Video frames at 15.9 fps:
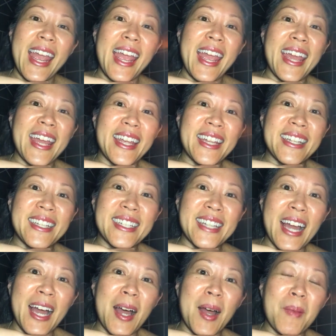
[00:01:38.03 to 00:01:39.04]
And
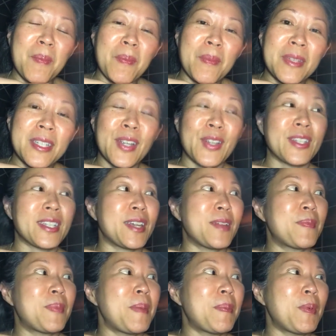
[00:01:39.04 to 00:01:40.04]
um, seriously,
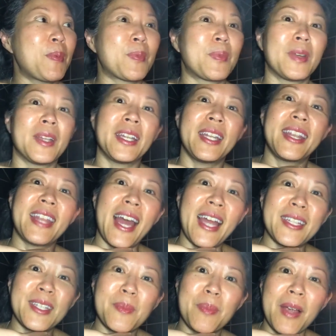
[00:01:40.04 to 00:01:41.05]
are people really
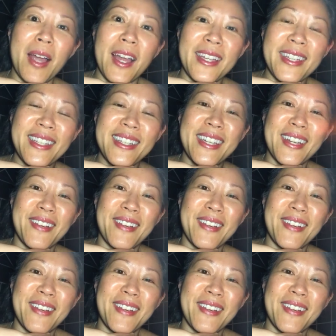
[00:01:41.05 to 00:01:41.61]
that surprised